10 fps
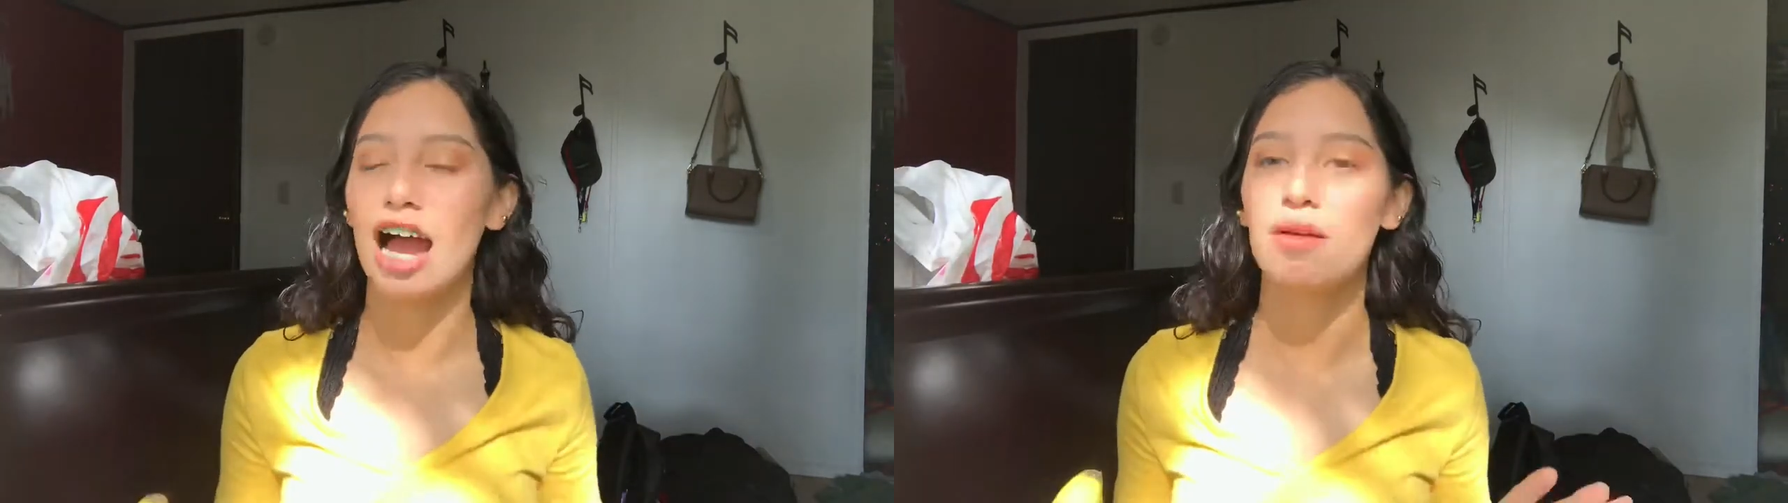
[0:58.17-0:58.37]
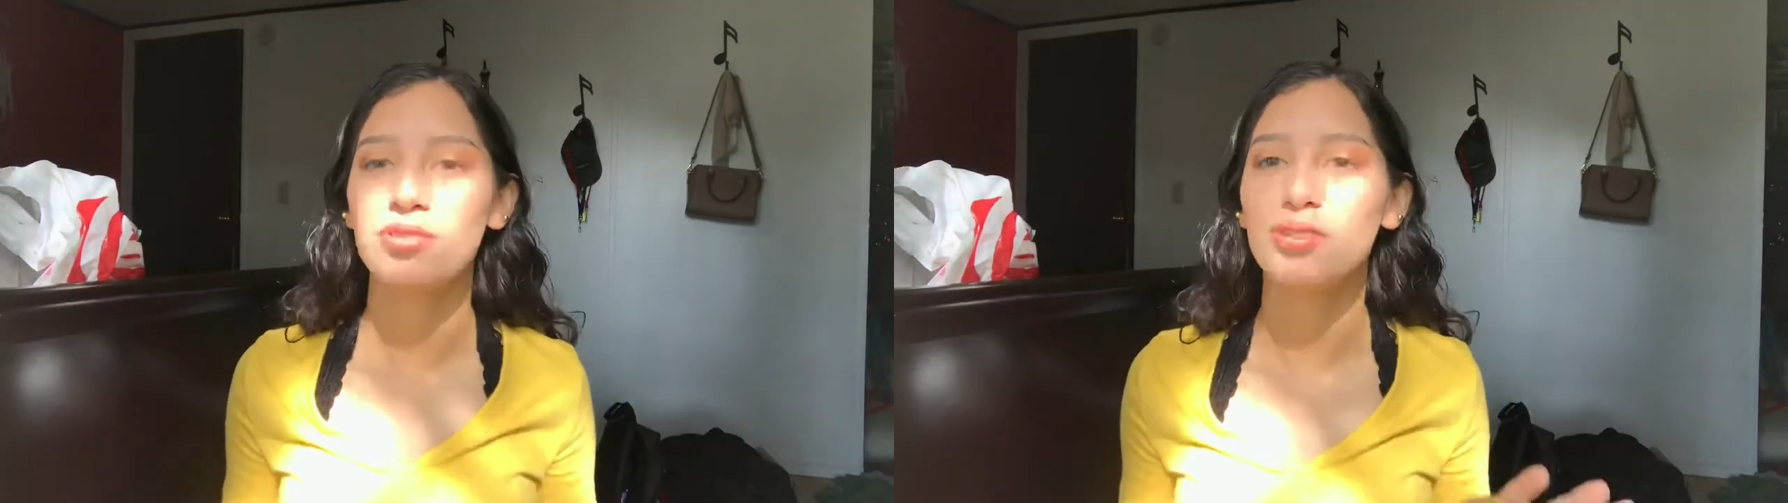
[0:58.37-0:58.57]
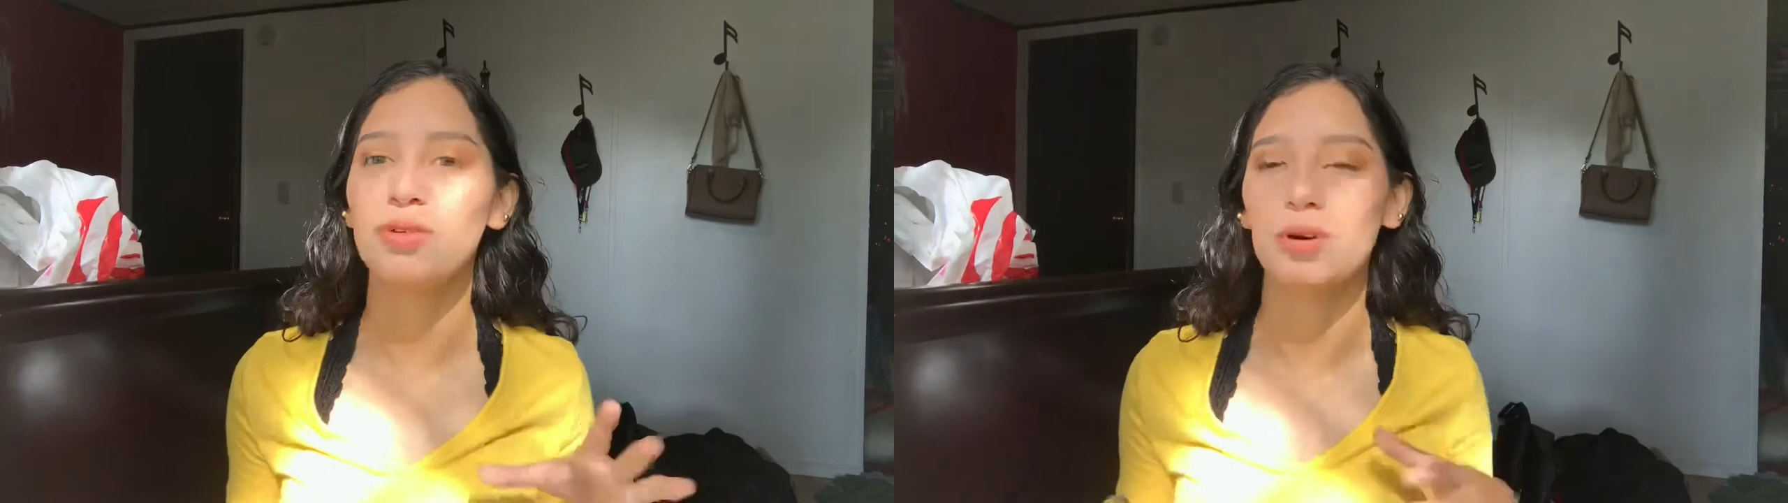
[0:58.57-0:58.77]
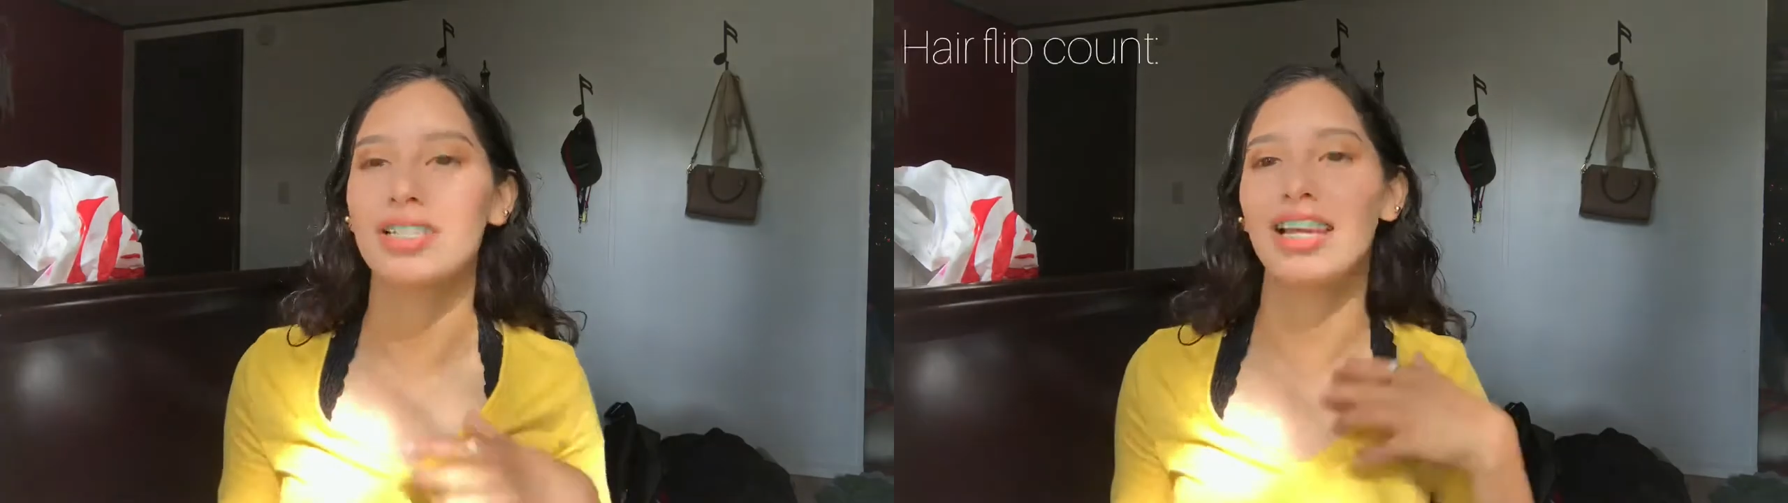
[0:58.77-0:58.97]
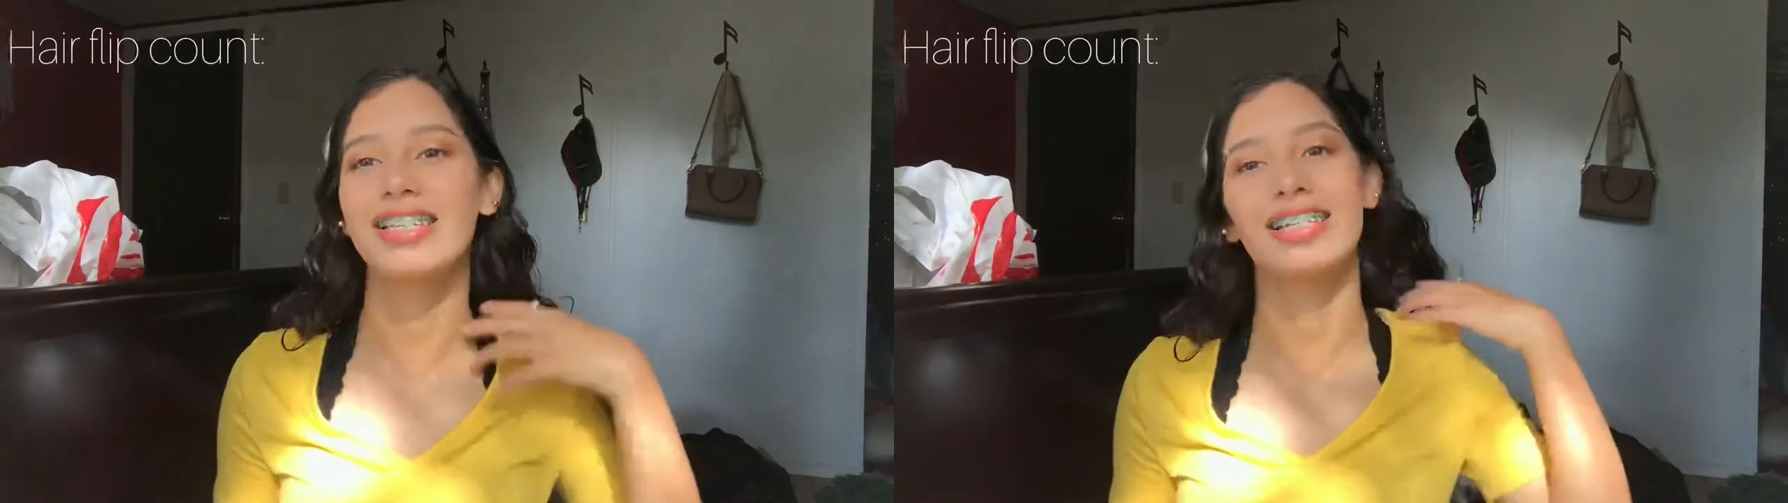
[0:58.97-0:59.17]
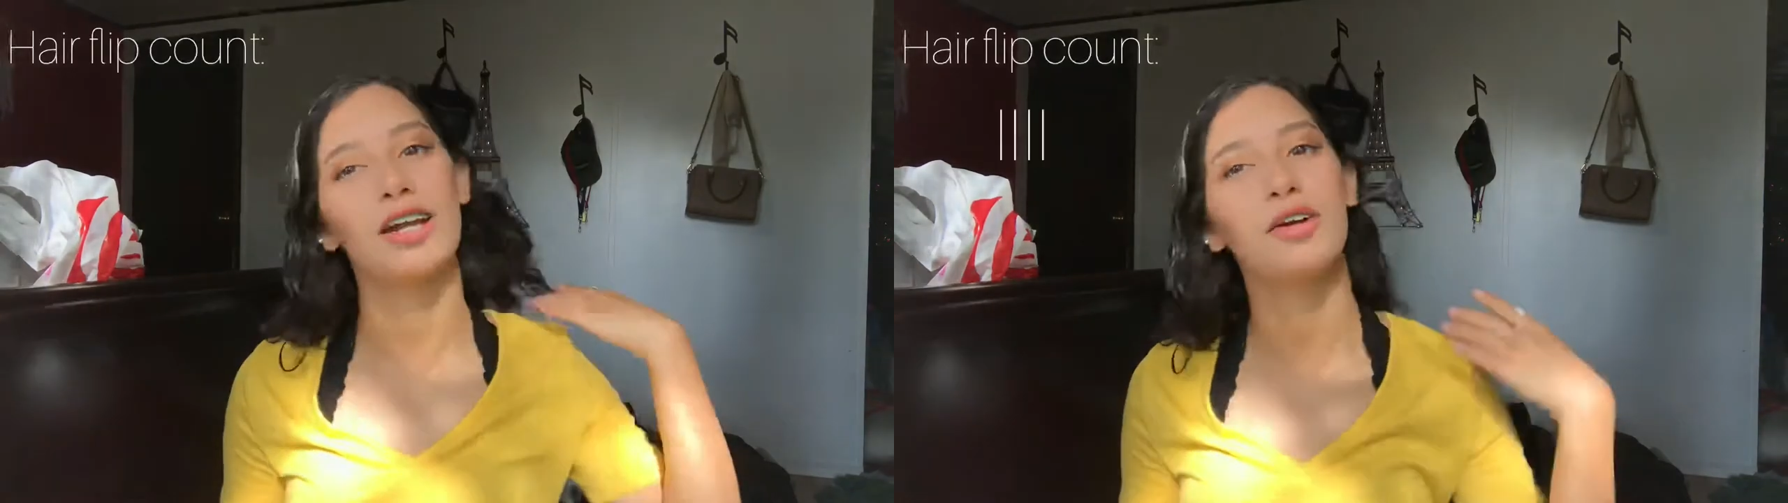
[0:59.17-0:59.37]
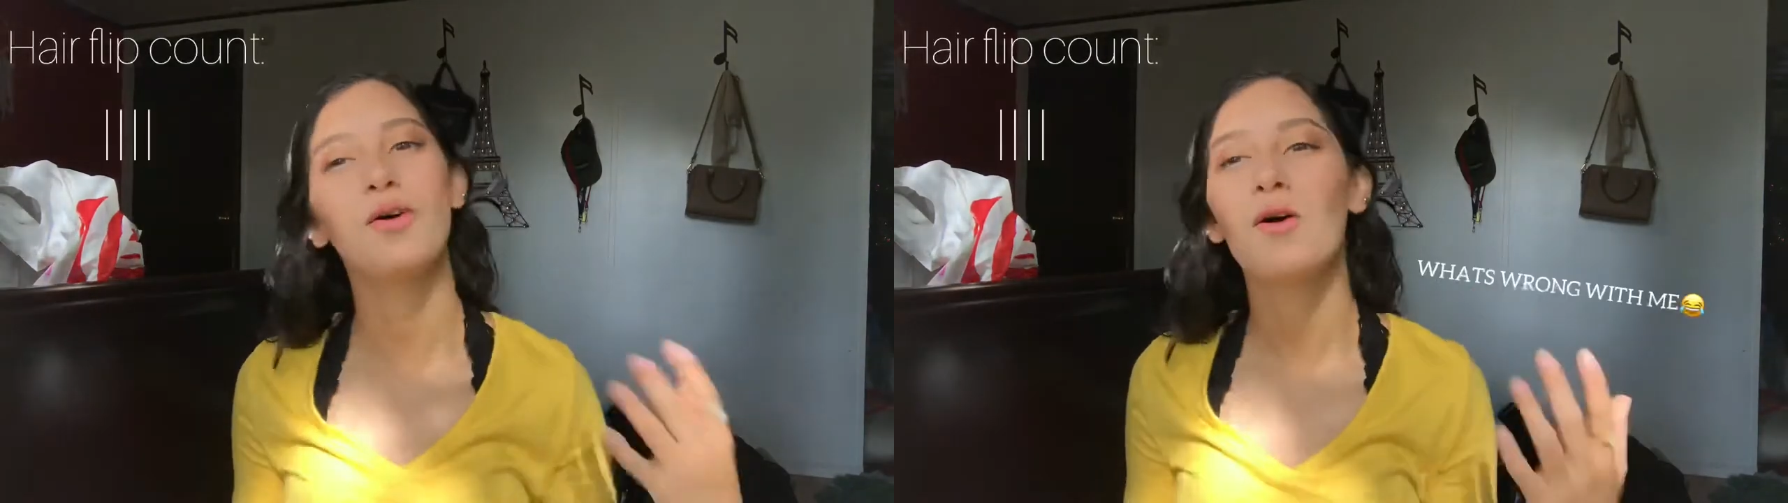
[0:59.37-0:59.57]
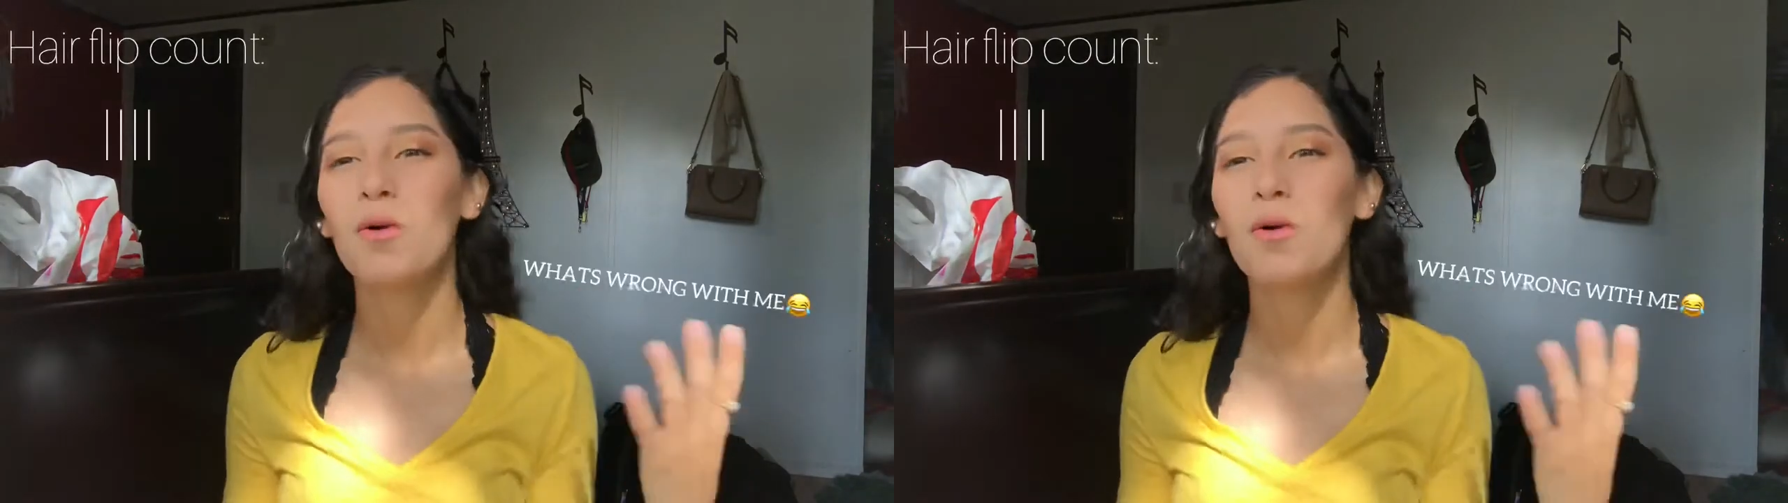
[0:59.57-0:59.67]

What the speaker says: absolute worst case scenario,